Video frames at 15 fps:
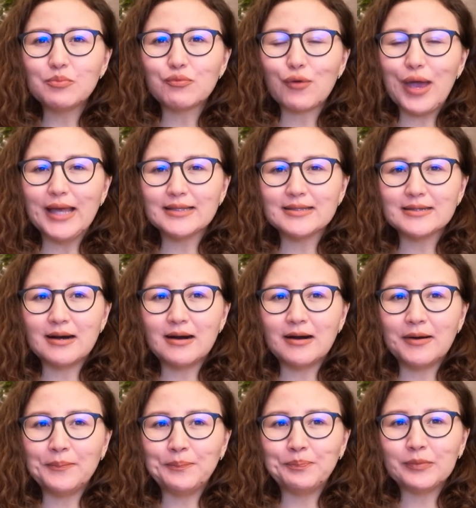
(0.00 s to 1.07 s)
brand
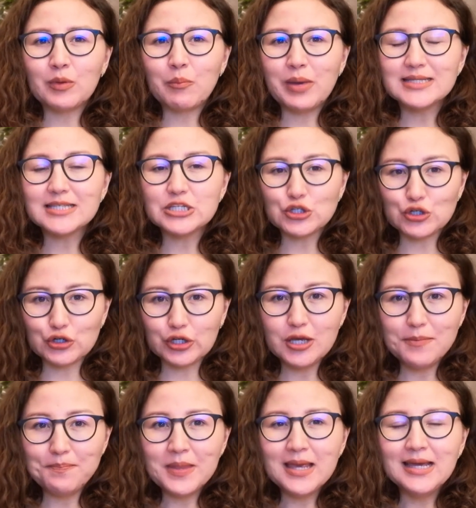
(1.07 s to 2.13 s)
um, based in
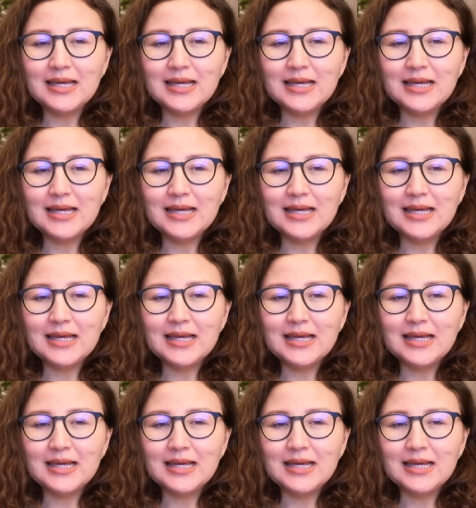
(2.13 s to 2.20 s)
Turkey,